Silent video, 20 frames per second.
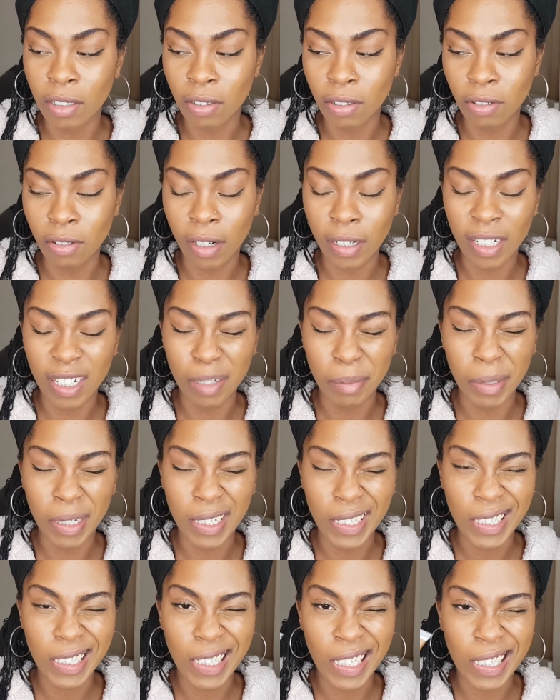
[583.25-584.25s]
dry down a
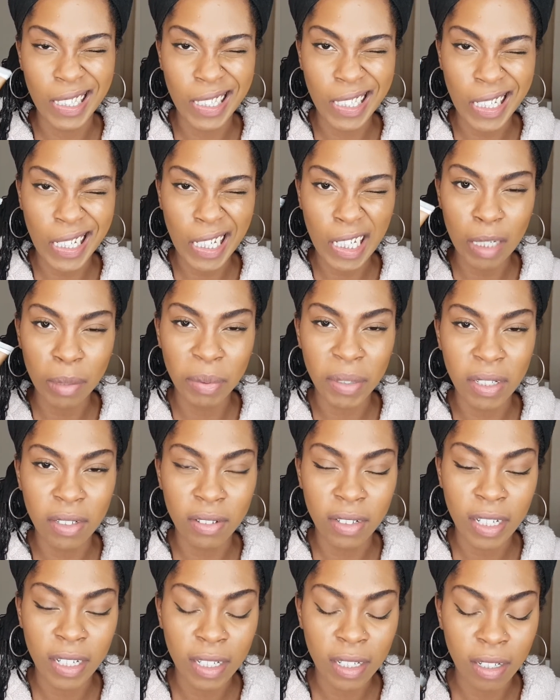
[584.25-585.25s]
teeny bit
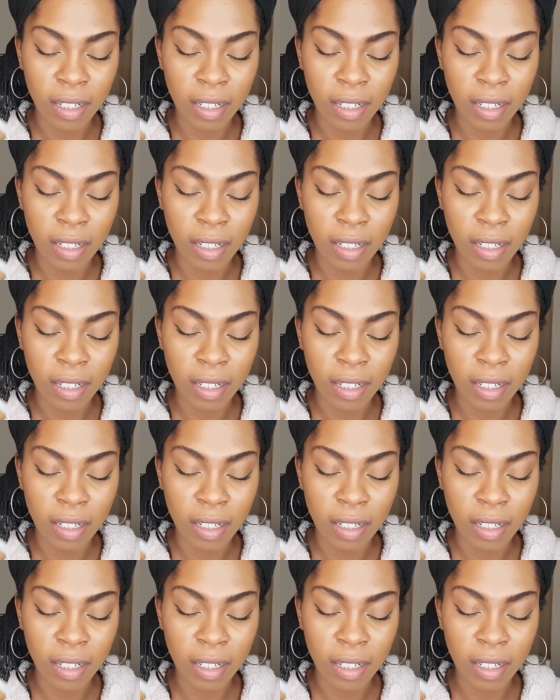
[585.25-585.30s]
grey.